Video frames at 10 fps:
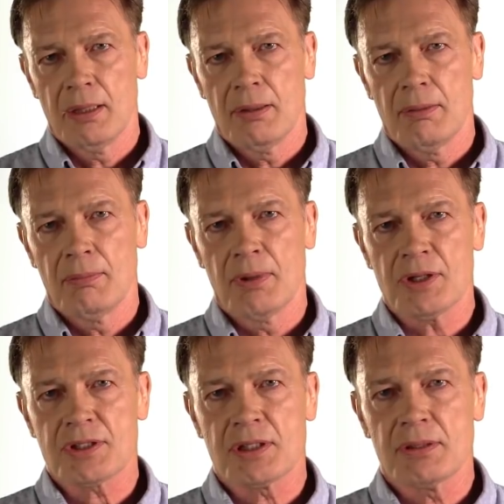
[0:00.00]
much,
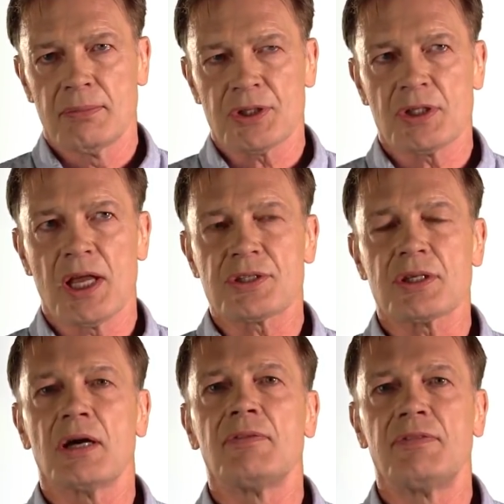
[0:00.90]
less
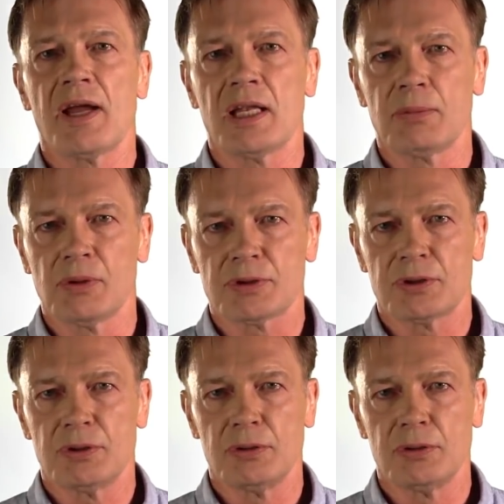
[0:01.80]
available to